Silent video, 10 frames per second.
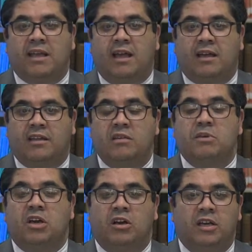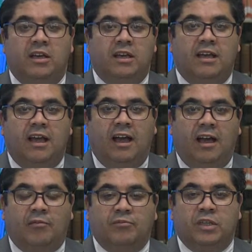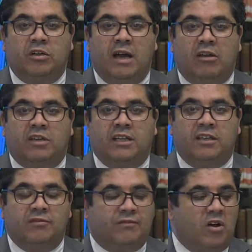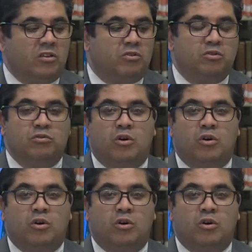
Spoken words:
academia, allocating fund to